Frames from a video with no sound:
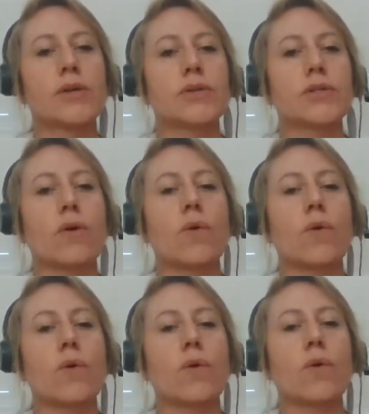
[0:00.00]
So
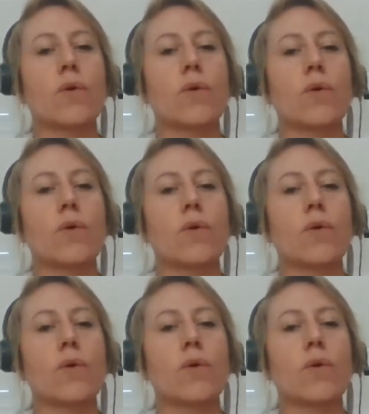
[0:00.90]
anyone
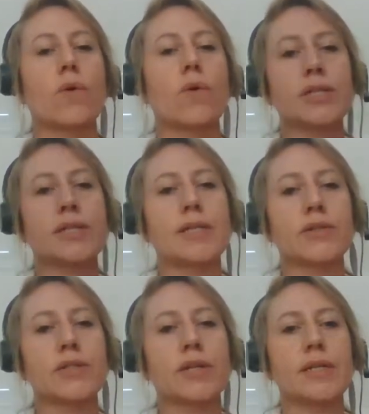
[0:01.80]
that finishes their
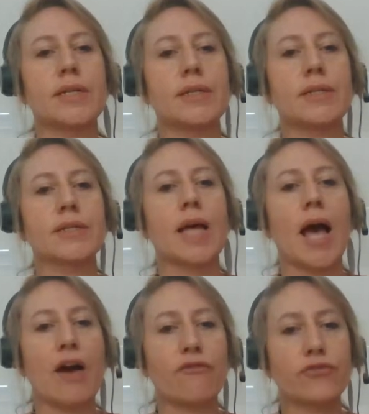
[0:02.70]
studies
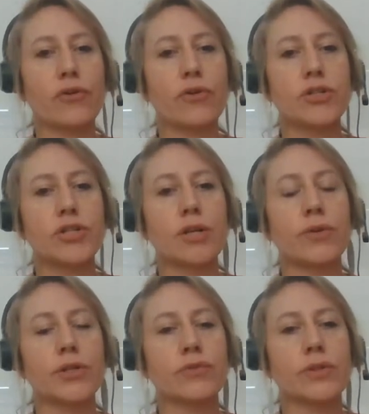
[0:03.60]
after
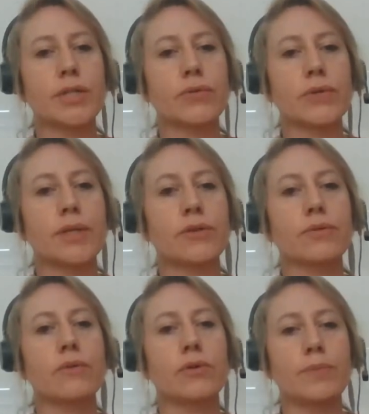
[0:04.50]
January
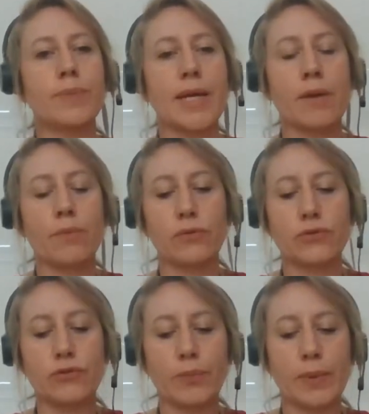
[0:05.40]
2023 will be able
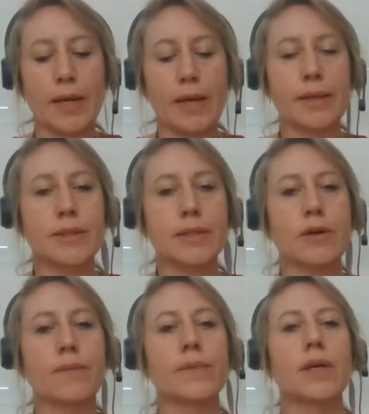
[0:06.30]
to apply.
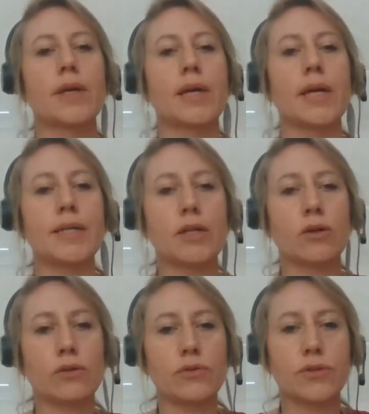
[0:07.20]
So it
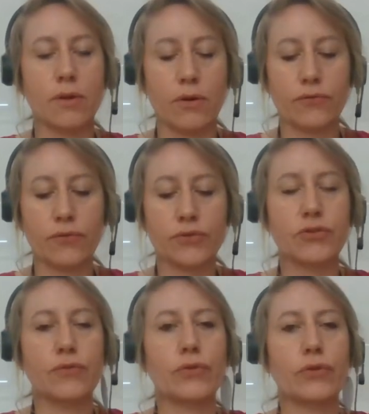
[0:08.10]
includes, of course,
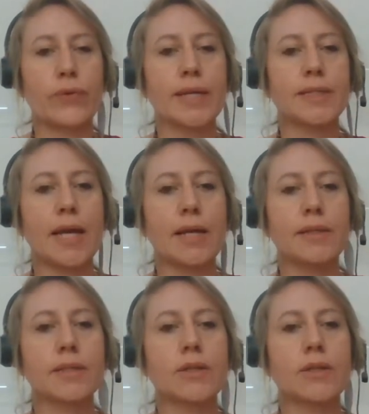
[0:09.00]
the following dates.